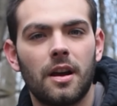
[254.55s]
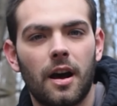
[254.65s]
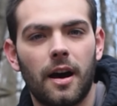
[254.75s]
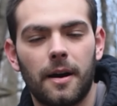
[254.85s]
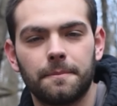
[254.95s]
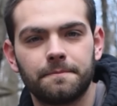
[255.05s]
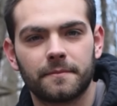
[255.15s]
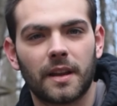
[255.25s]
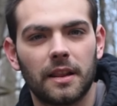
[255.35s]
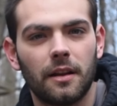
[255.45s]
I
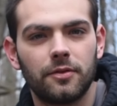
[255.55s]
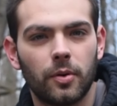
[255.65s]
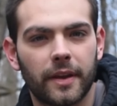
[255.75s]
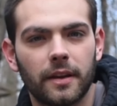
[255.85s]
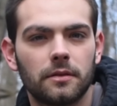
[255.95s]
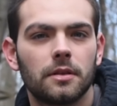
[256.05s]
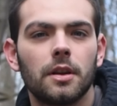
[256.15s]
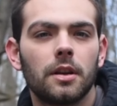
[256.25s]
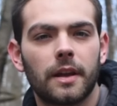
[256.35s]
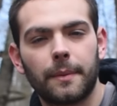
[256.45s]
love doing it.
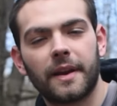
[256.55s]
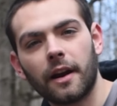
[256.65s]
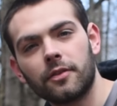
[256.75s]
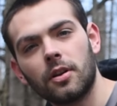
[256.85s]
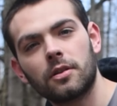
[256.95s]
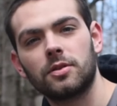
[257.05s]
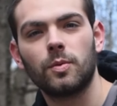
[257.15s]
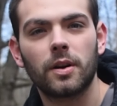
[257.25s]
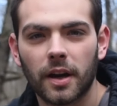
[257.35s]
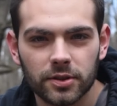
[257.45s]
You gotta be careful though, because you
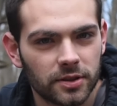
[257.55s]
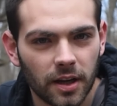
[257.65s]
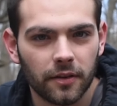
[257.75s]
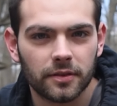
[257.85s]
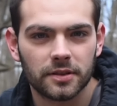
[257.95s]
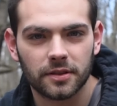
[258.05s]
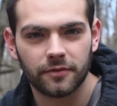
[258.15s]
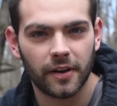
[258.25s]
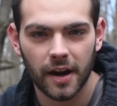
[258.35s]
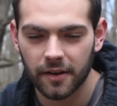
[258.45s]
will cut yourself. This is a
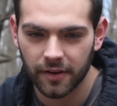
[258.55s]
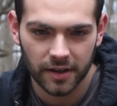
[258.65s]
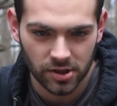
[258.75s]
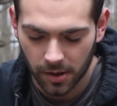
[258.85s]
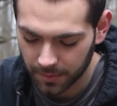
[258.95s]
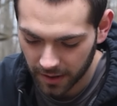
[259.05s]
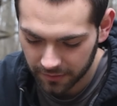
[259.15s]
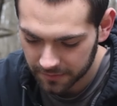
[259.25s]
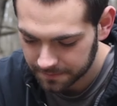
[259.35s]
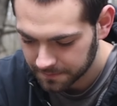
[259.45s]
very, very sharp
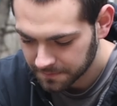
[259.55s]
knife.